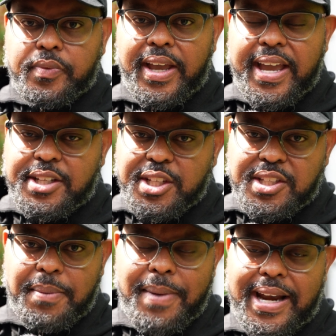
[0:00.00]
into
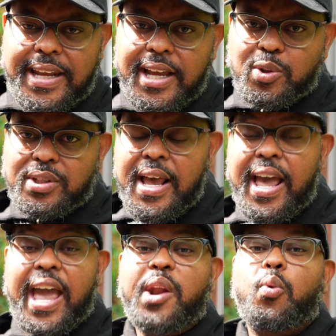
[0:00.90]
somebody else.
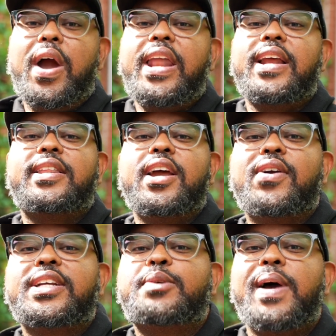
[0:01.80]
And the way that
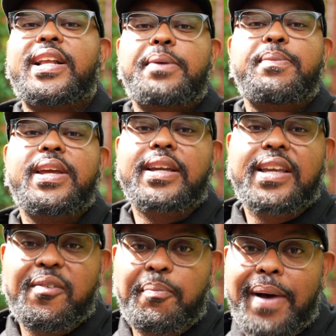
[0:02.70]
they're expecting me to
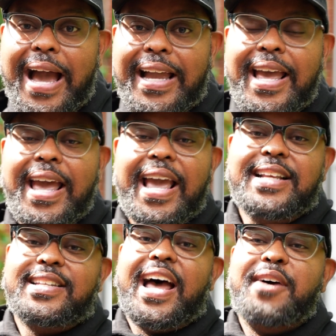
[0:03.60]
give back
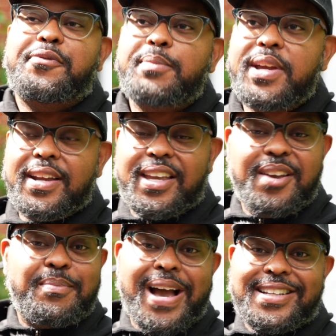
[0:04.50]
is not for me to
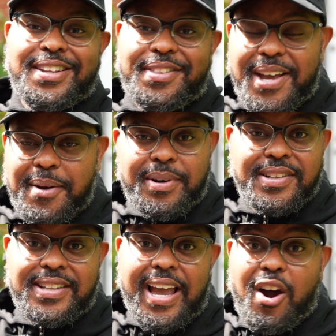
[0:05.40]
give back to them
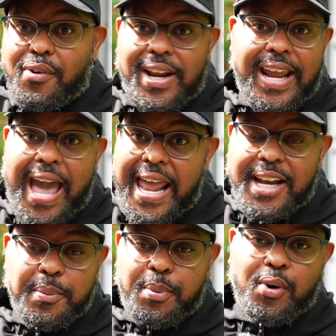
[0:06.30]
because they already had
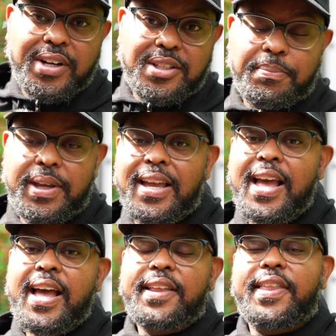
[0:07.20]
it to pour into me.
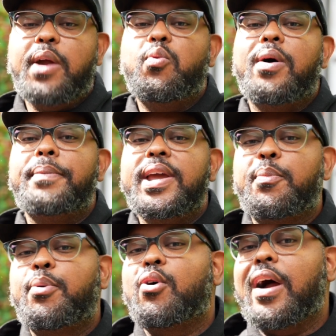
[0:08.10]
They want me
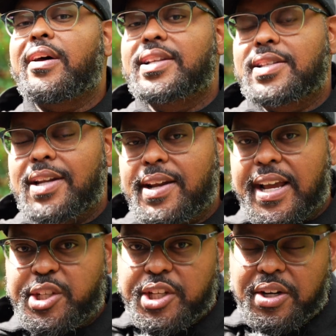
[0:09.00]
to pour out into the
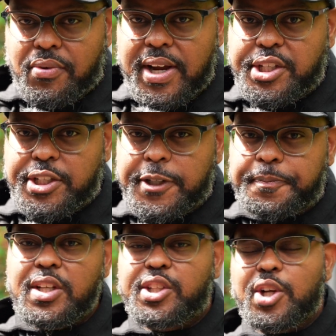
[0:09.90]
next generation.
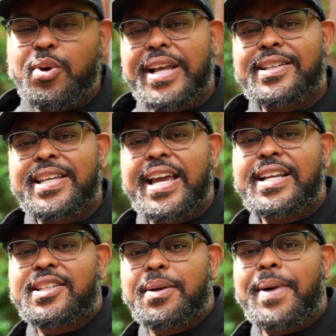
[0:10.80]
So it
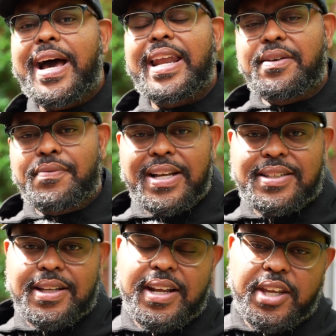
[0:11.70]
takes somebody
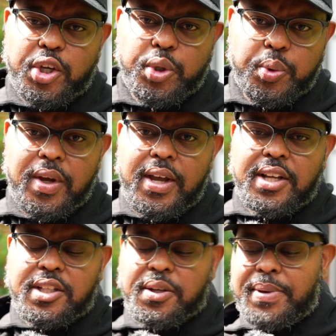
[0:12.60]
investing in you
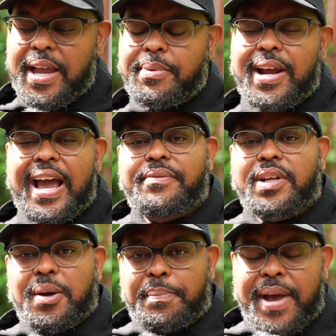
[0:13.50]
to be able to have
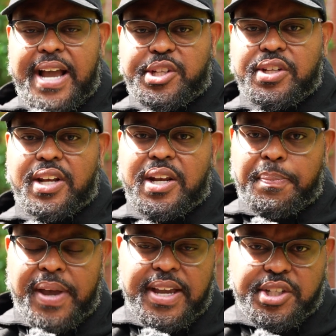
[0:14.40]
the compassion and the
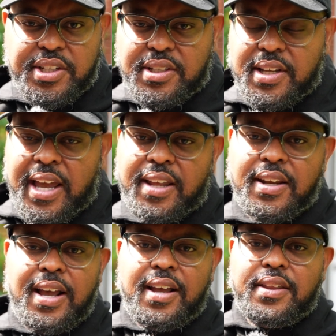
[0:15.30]
patience
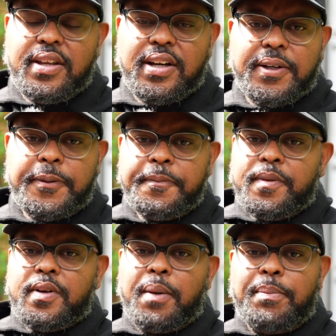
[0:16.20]
and the
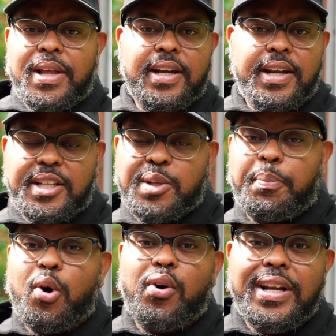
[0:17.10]
ability to
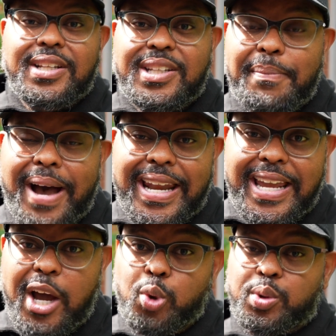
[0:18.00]
pour into
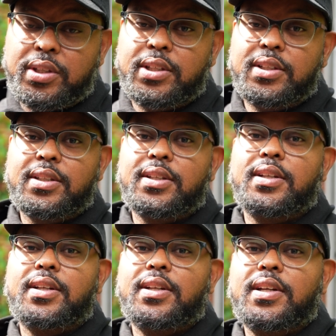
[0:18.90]
somebody else.
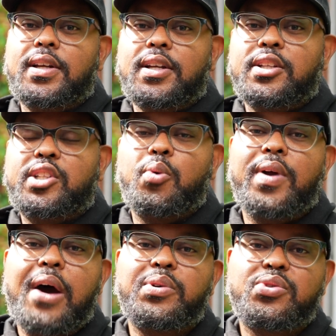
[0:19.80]
So
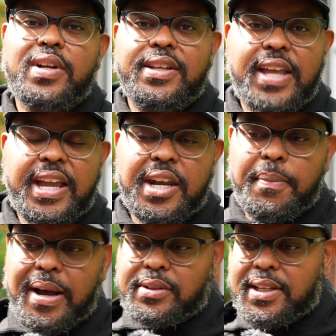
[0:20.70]
when I was really thinking
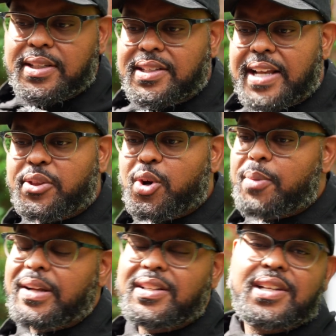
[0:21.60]
about this, because I thought
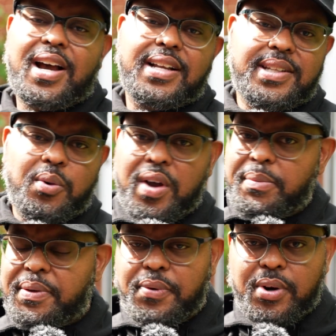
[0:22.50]
about this concept way
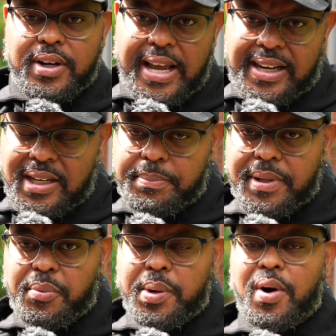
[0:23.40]
before that clip
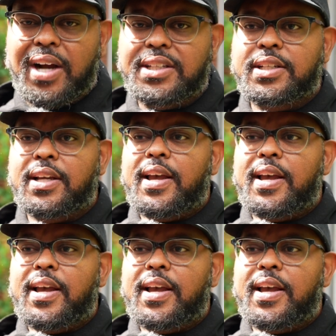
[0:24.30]
that we watched,